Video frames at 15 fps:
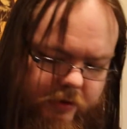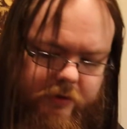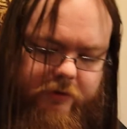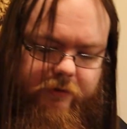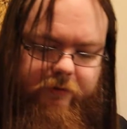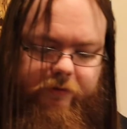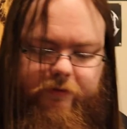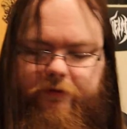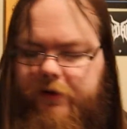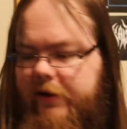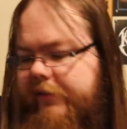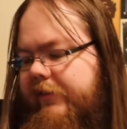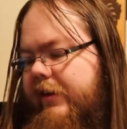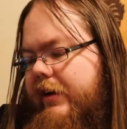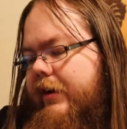Just
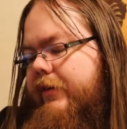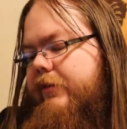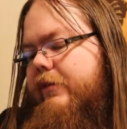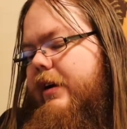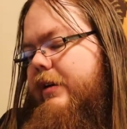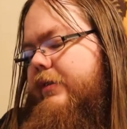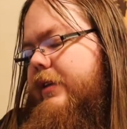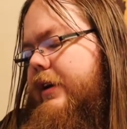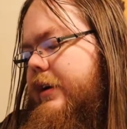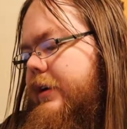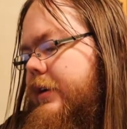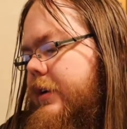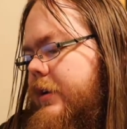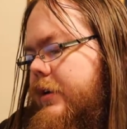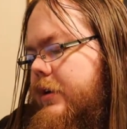toss that on the ground there.
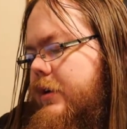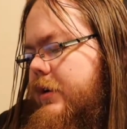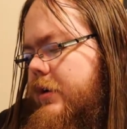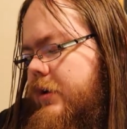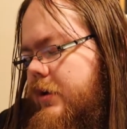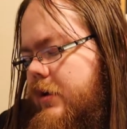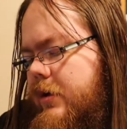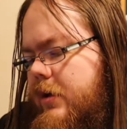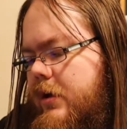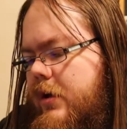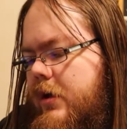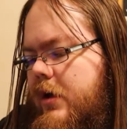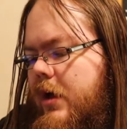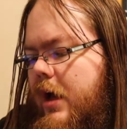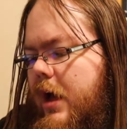
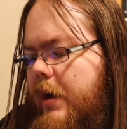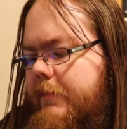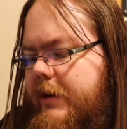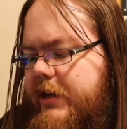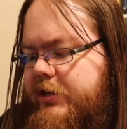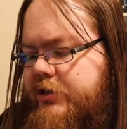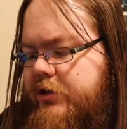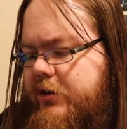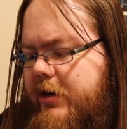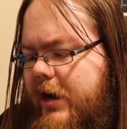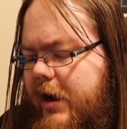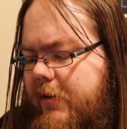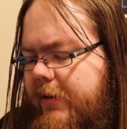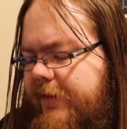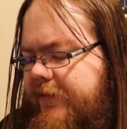I'm not sure
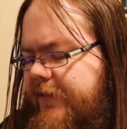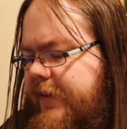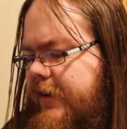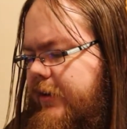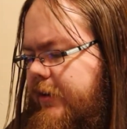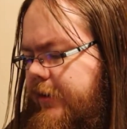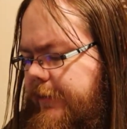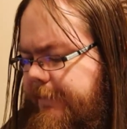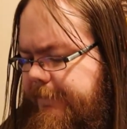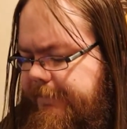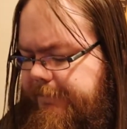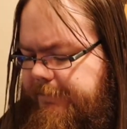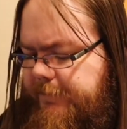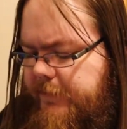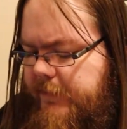how I feel
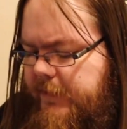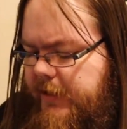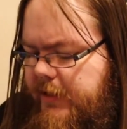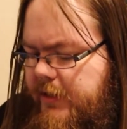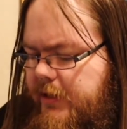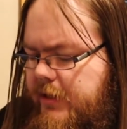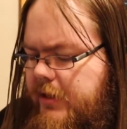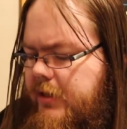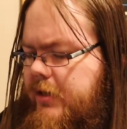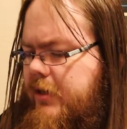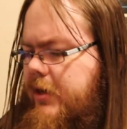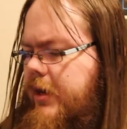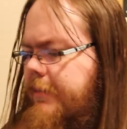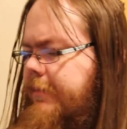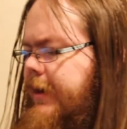
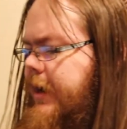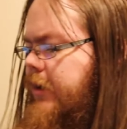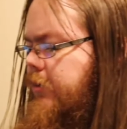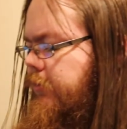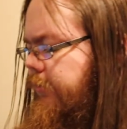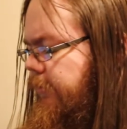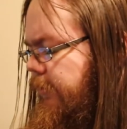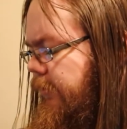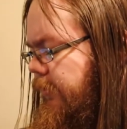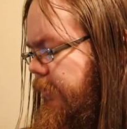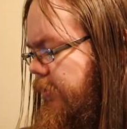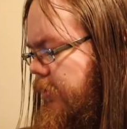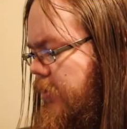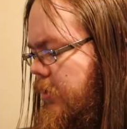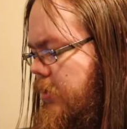
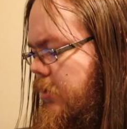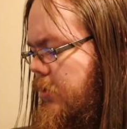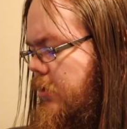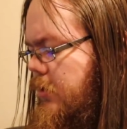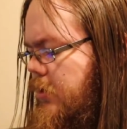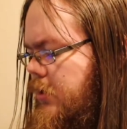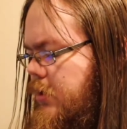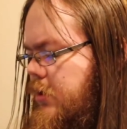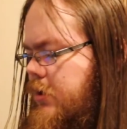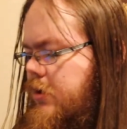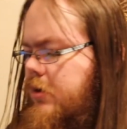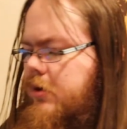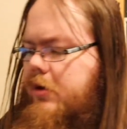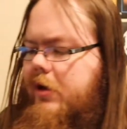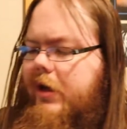about
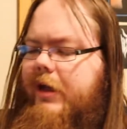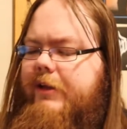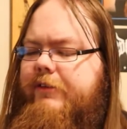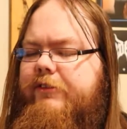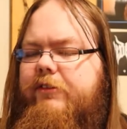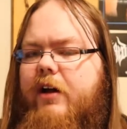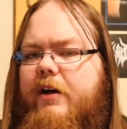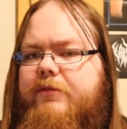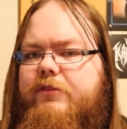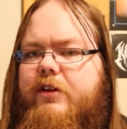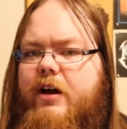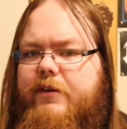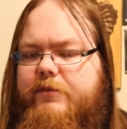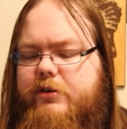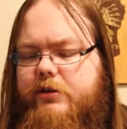a soft
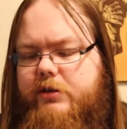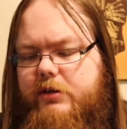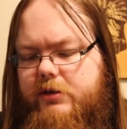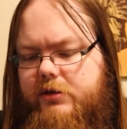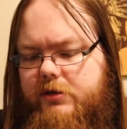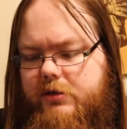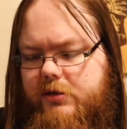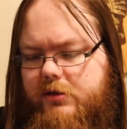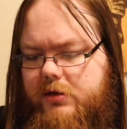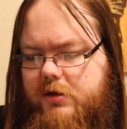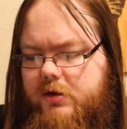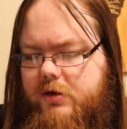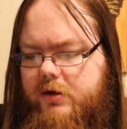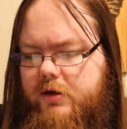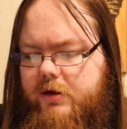cover
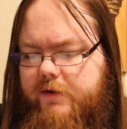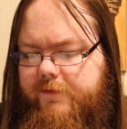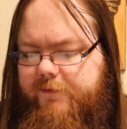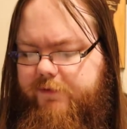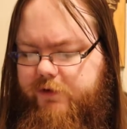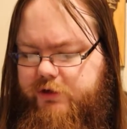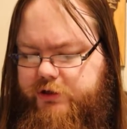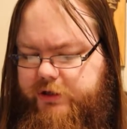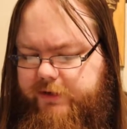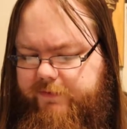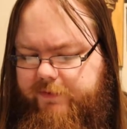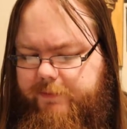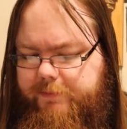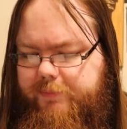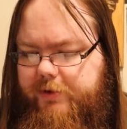version of
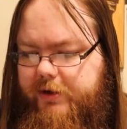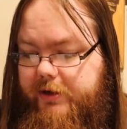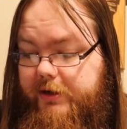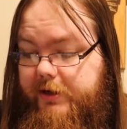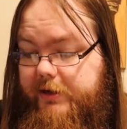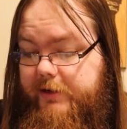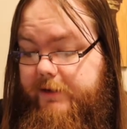the book,